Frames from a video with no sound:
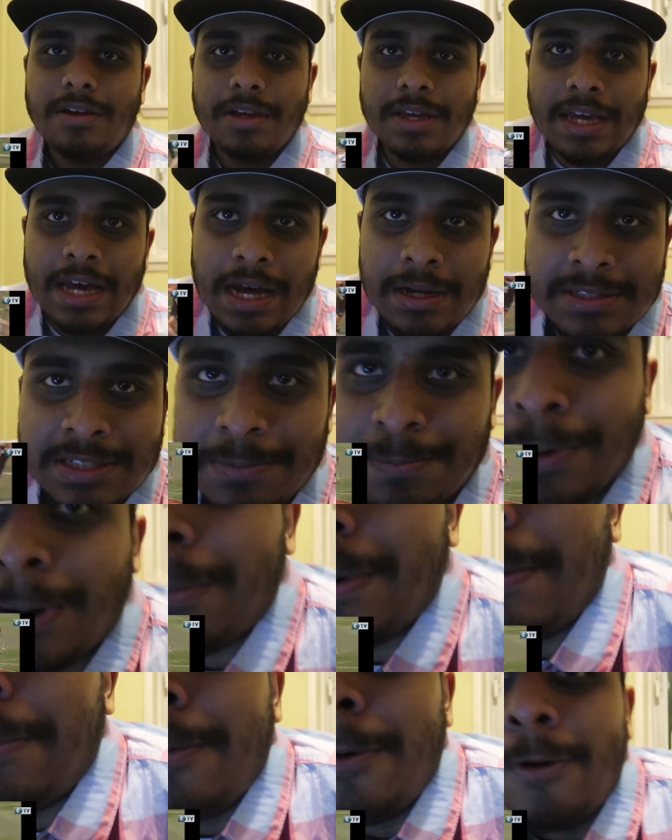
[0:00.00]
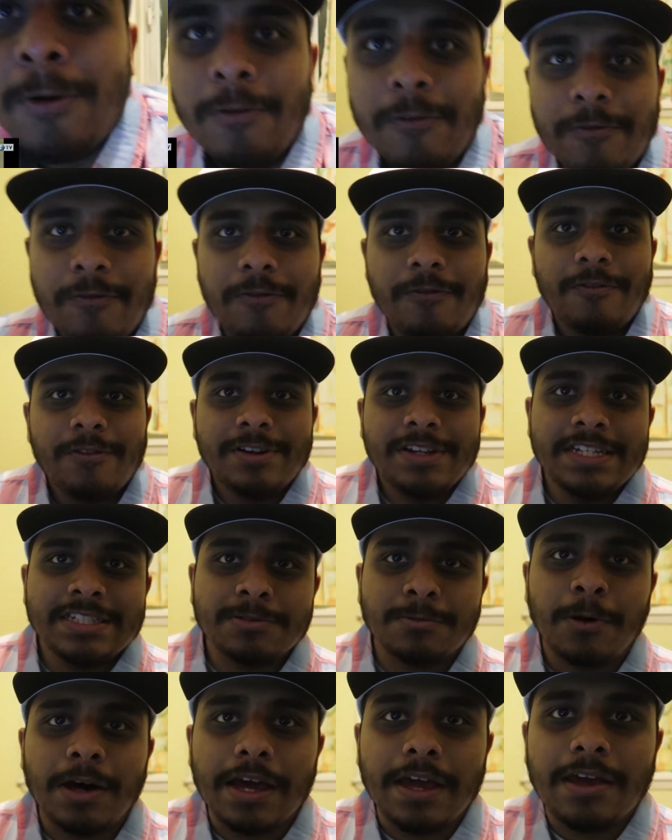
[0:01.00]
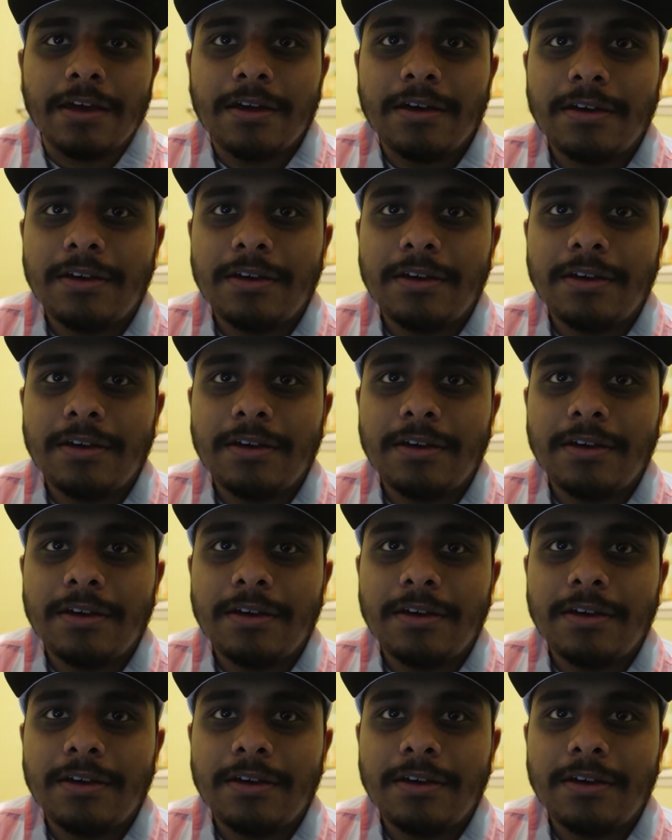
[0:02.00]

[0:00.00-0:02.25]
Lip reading: Yeah, I should probably move this way.